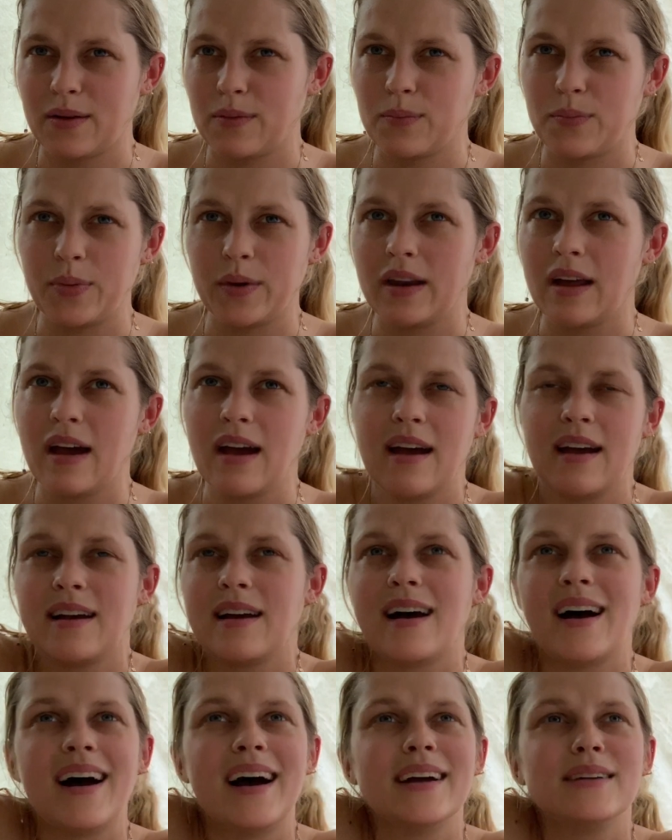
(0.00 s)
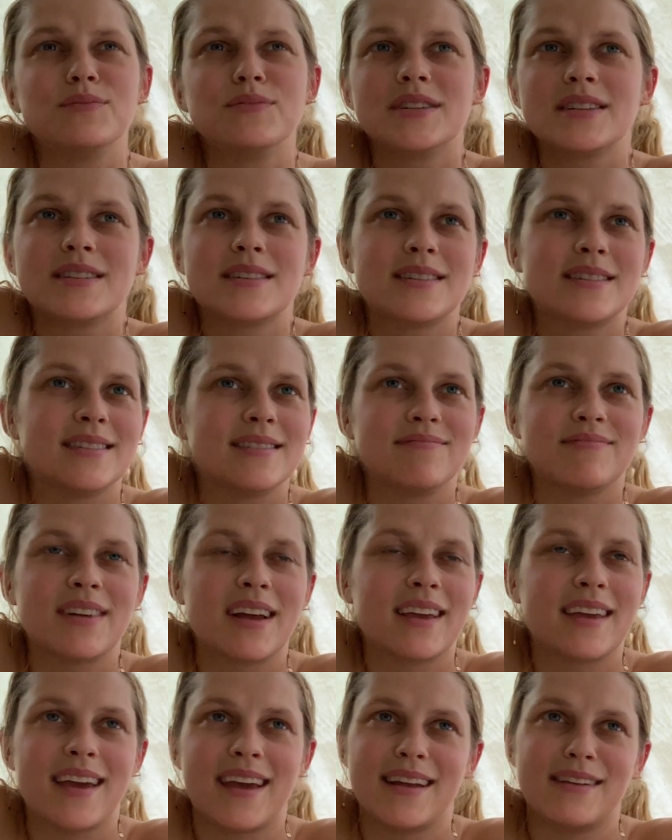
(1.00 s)
But I'm just,
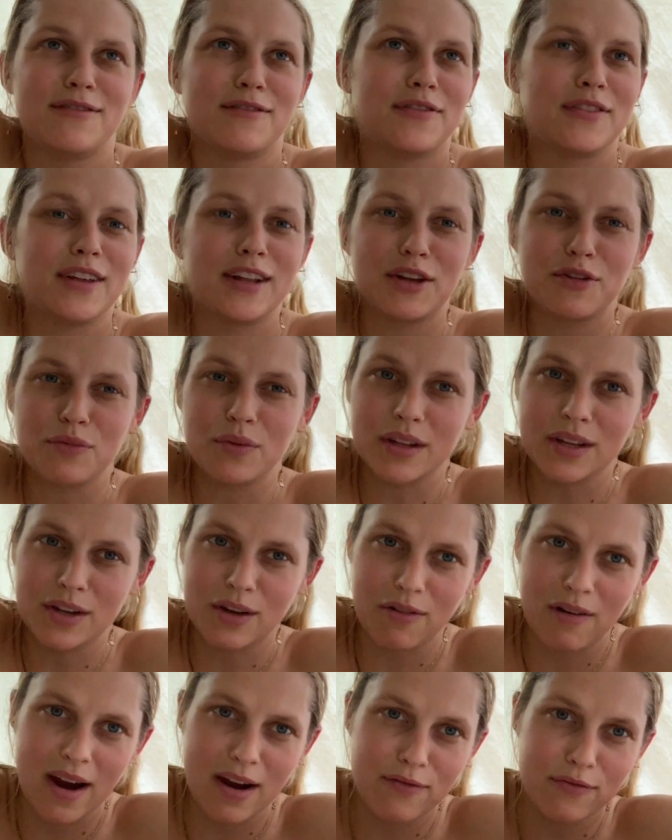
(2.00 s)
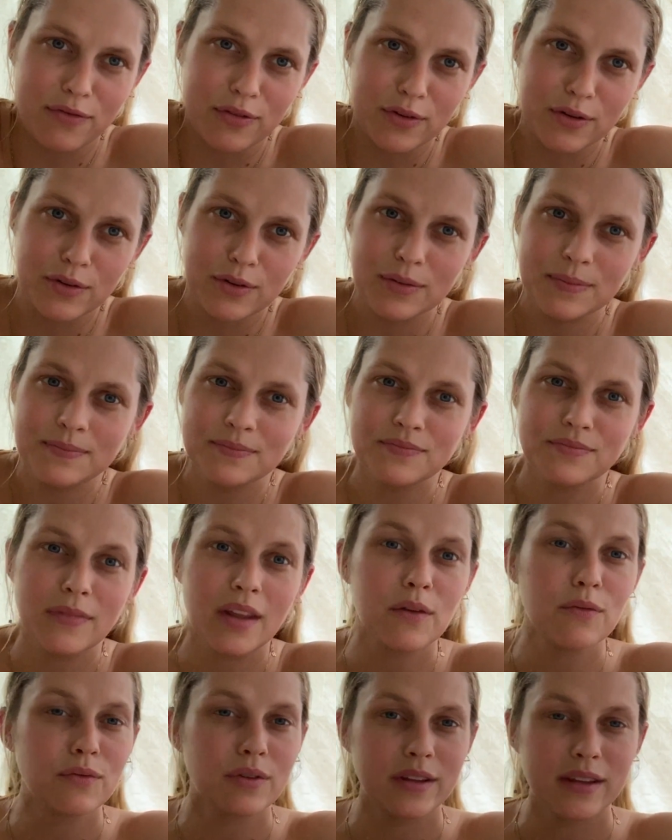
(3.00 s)
again, feeling really grateful,
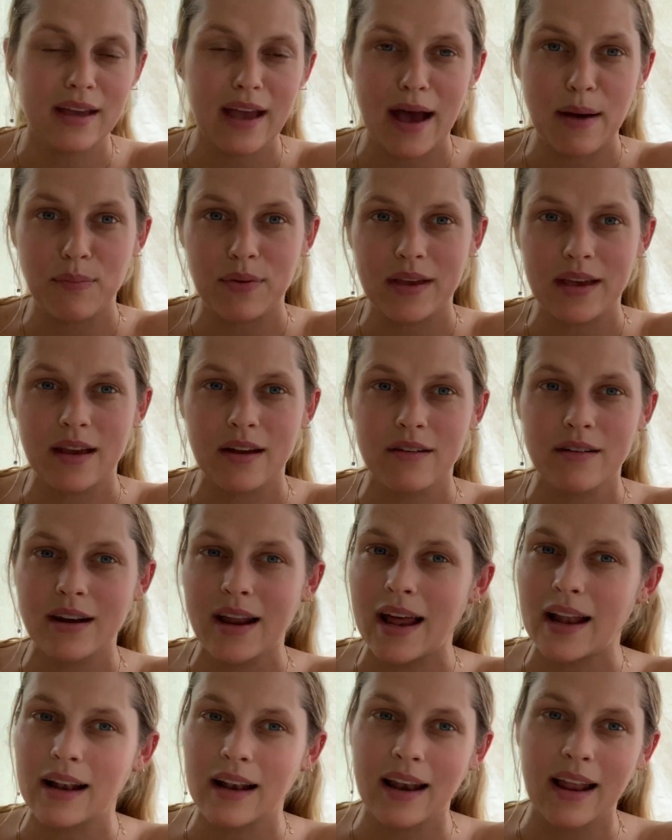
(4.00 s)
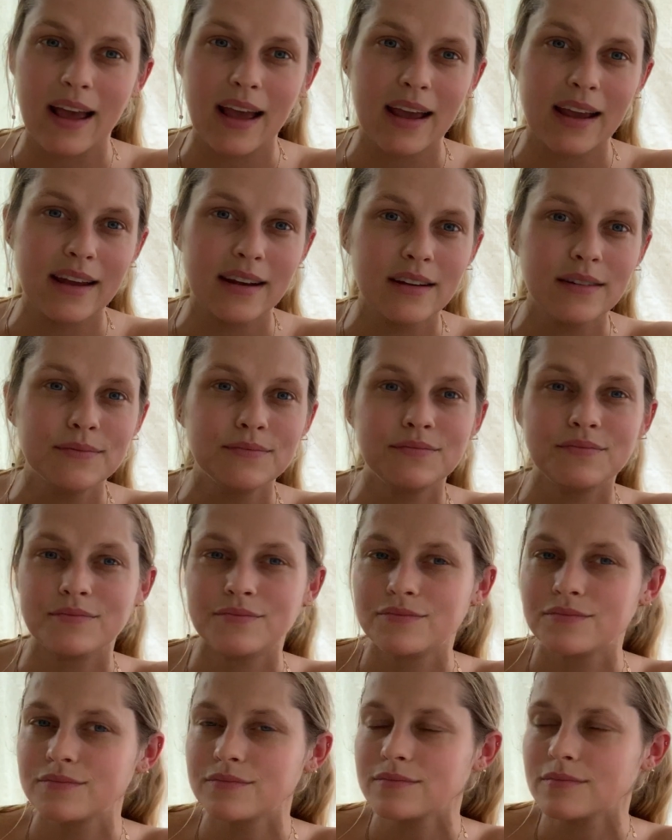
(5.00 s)
really happy here in Adelaide.
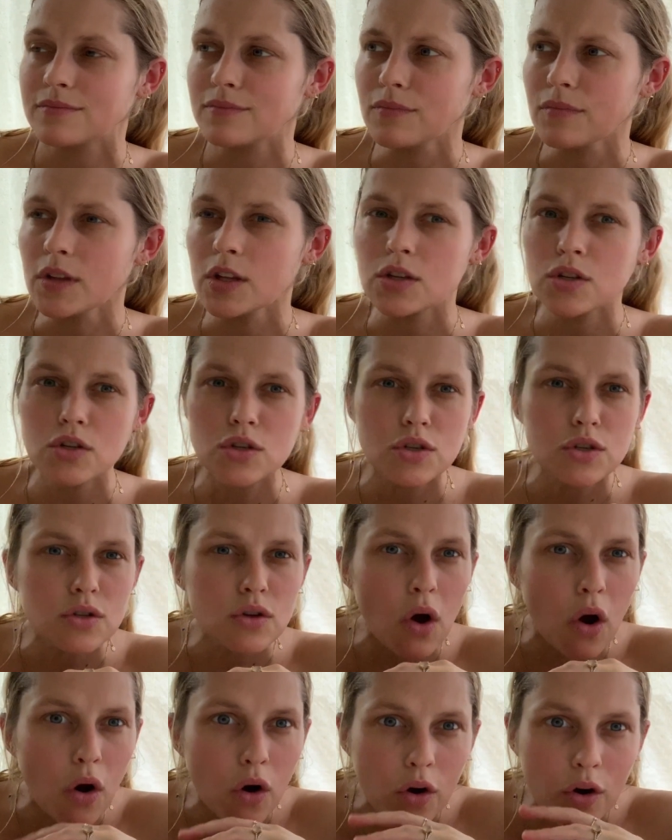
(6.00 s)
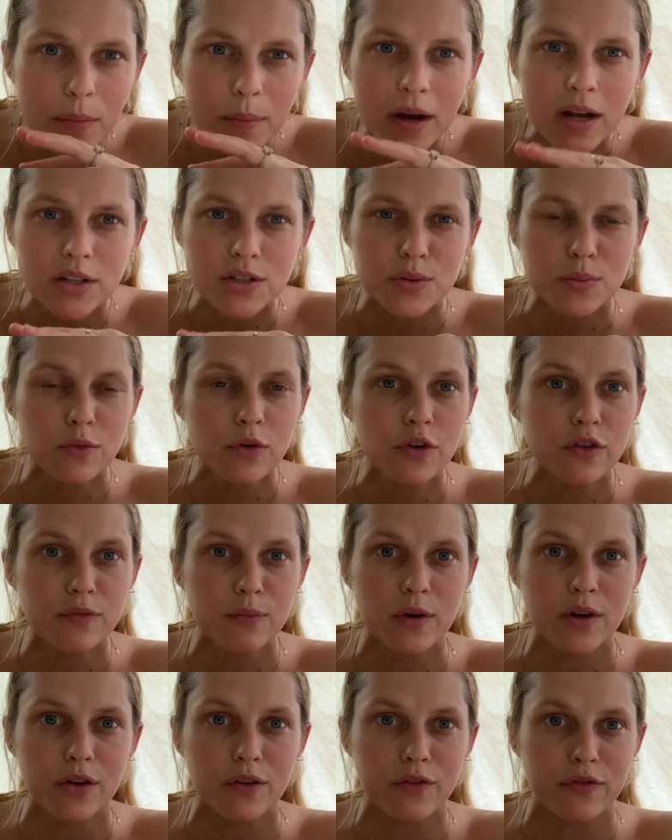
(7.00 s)
So much
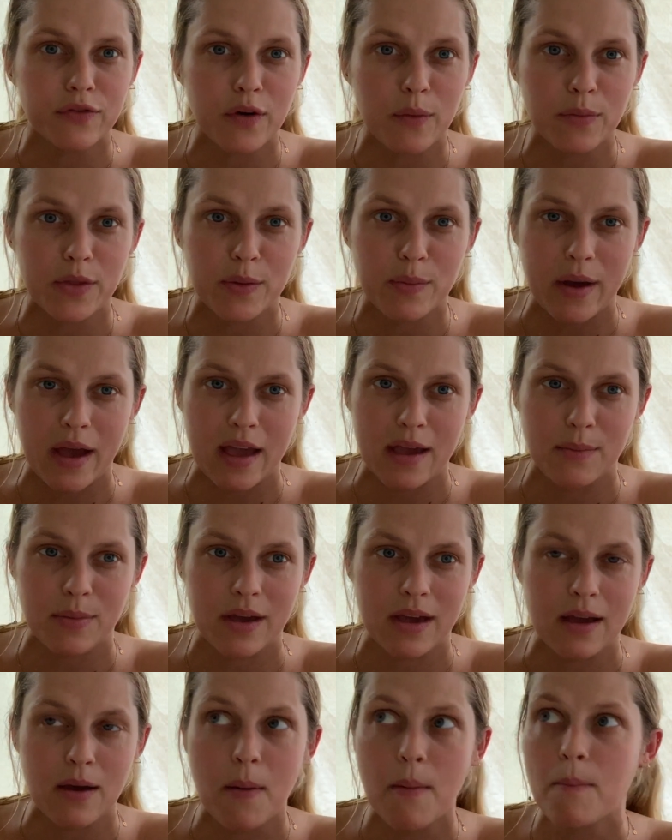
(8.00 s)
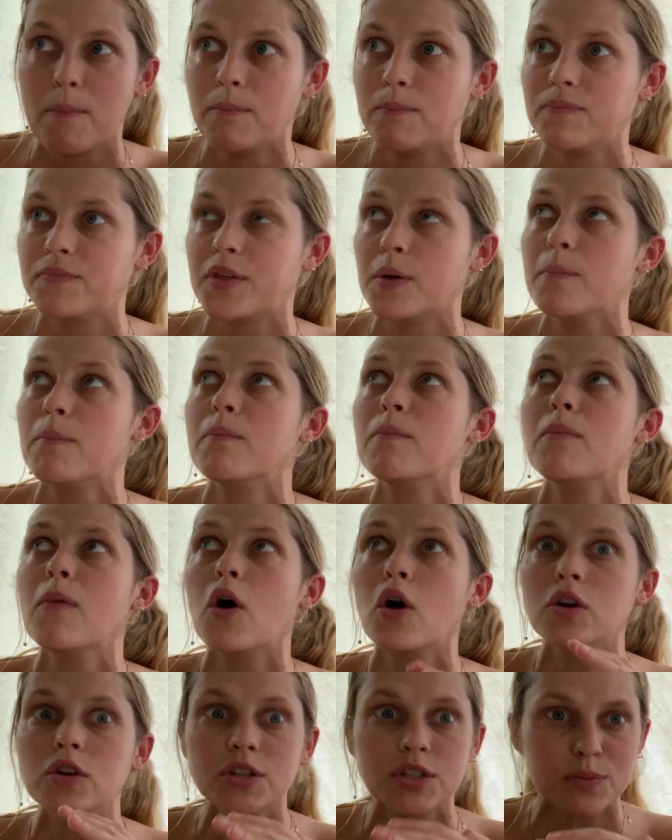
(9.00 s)
movement from the baby. The
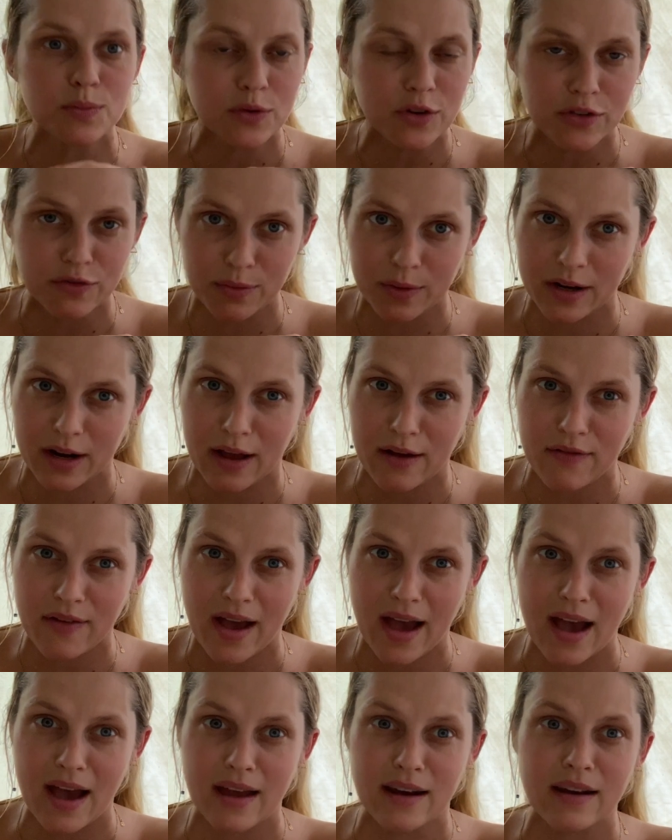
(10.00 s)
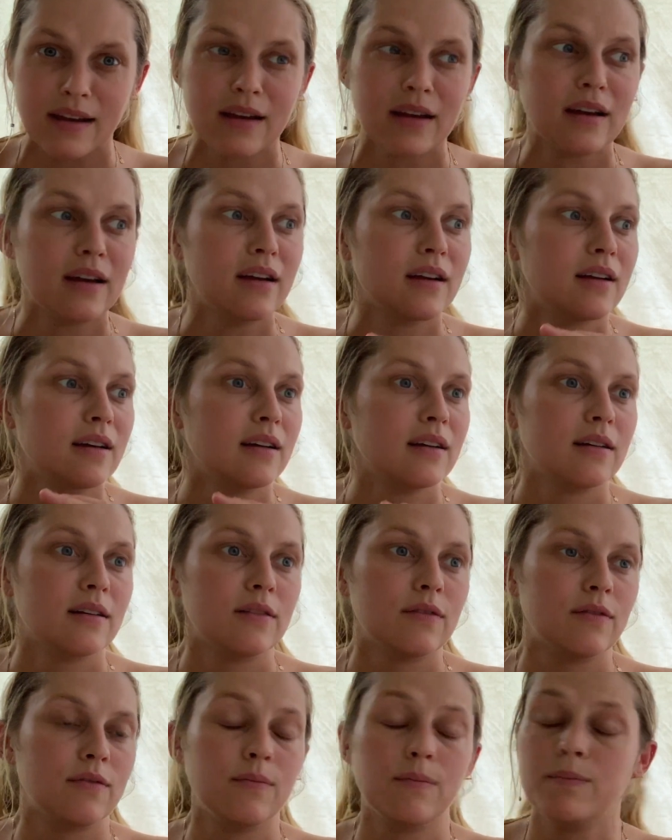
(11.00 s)
most movement I've had
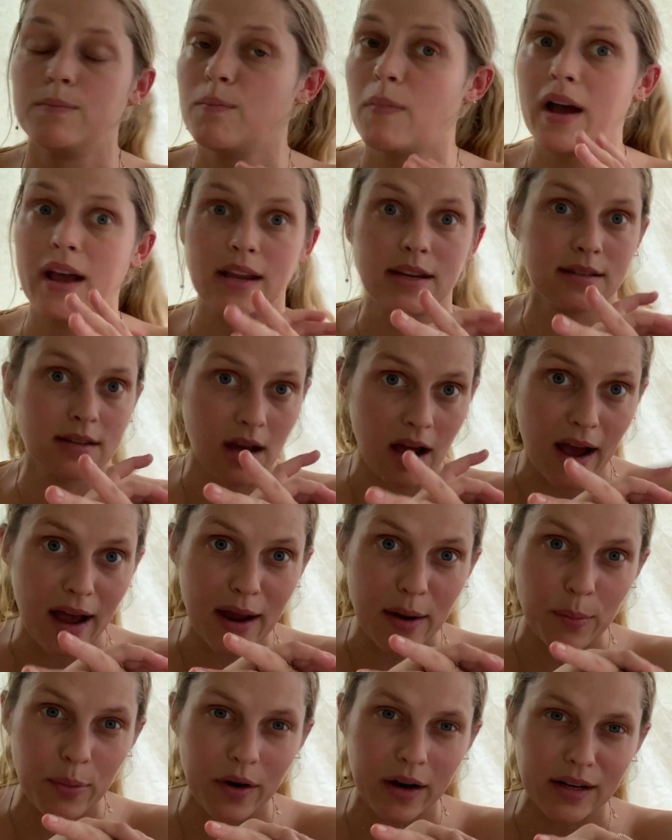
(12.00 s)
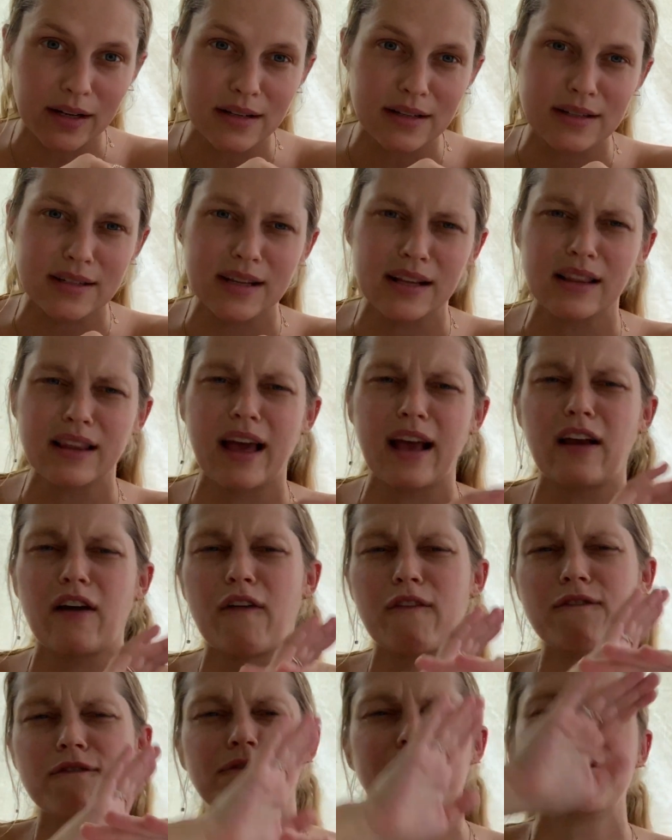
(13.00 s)
my entire pregnancy, like
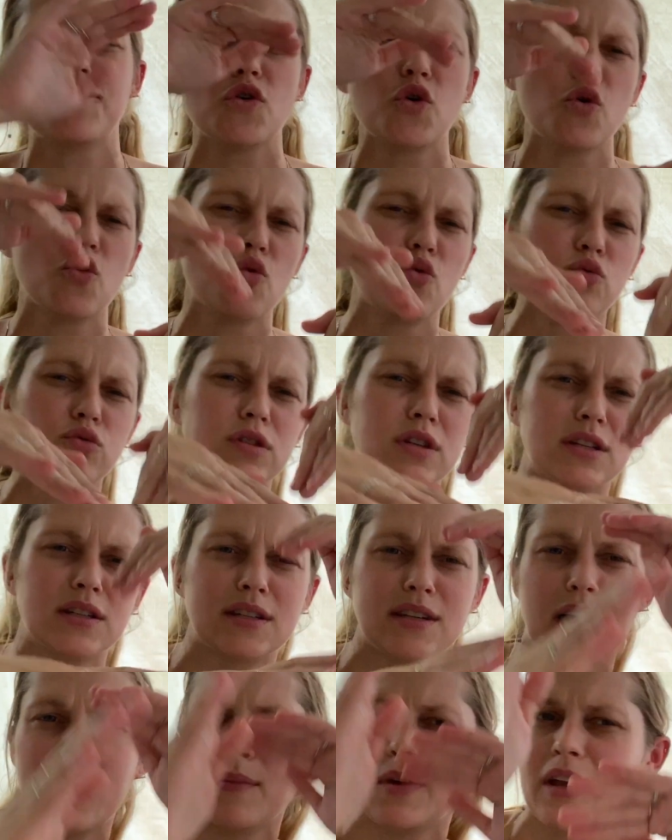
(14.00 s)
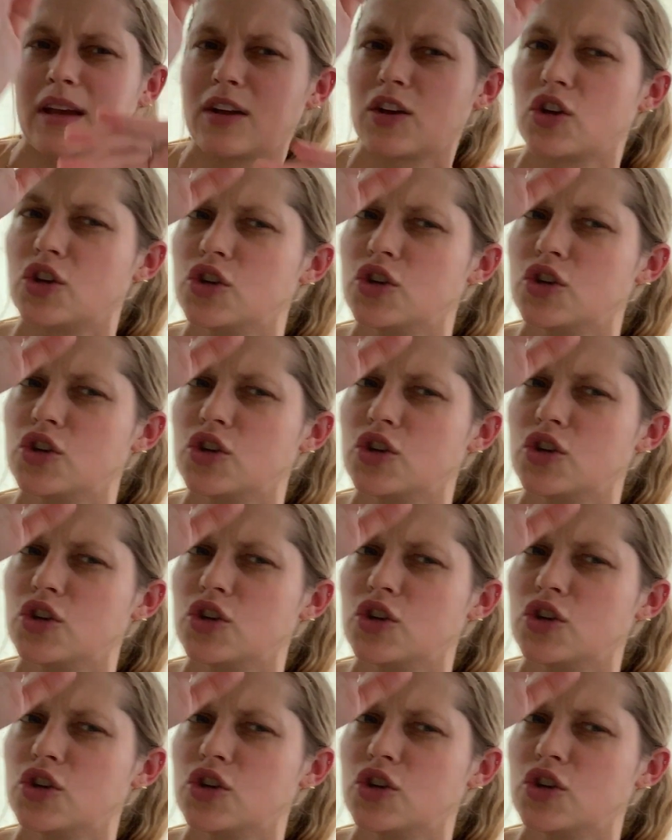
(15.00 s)
full stomach